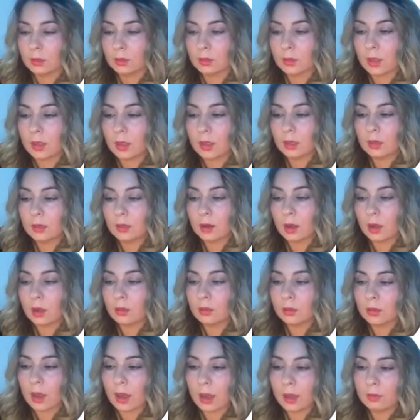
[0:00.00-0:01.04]
then
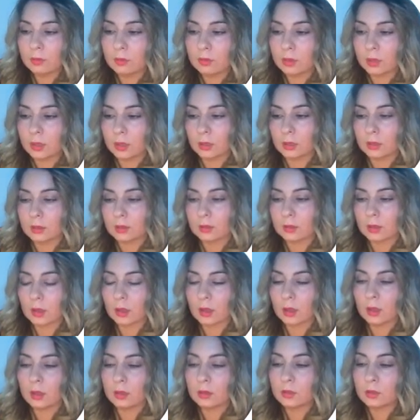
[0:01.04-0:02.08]
on live things,
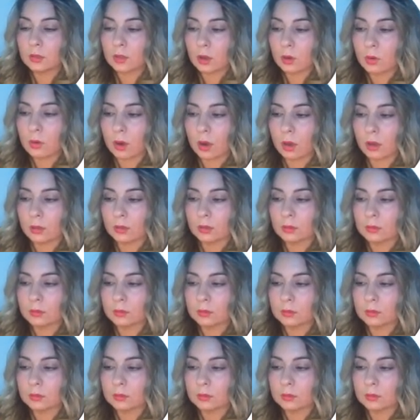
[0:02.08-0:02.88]
and so on.